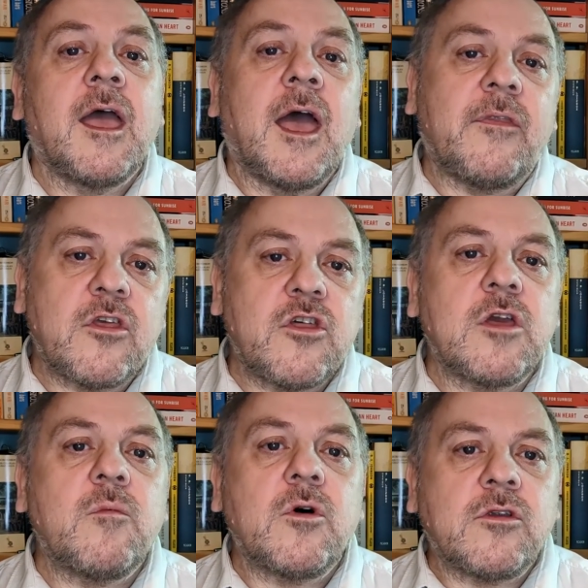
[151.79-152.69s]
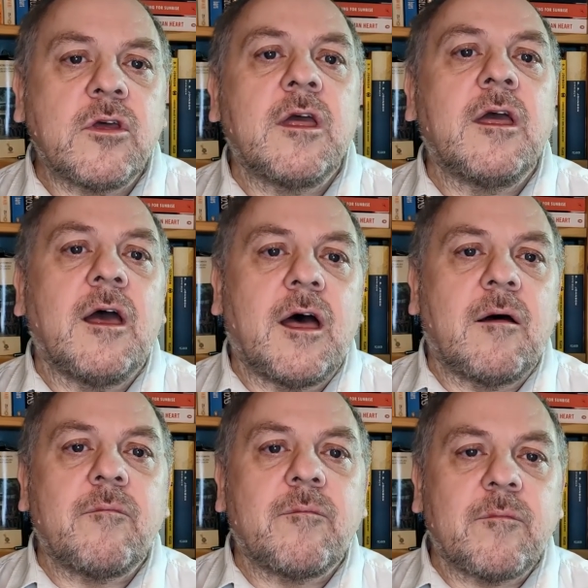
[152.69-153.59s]
and then she would
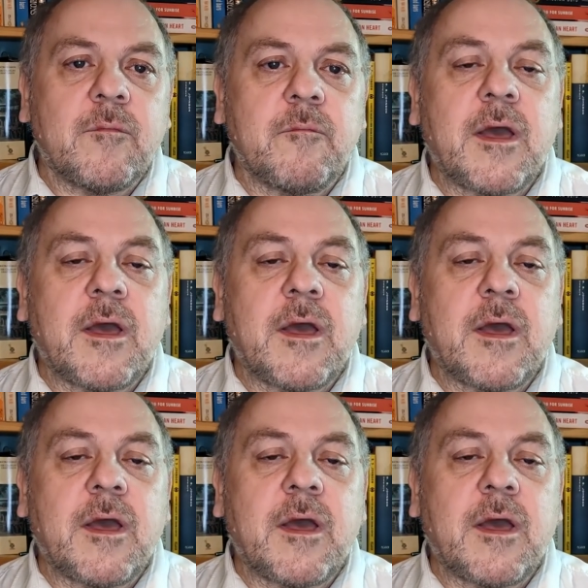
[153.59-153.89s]
um,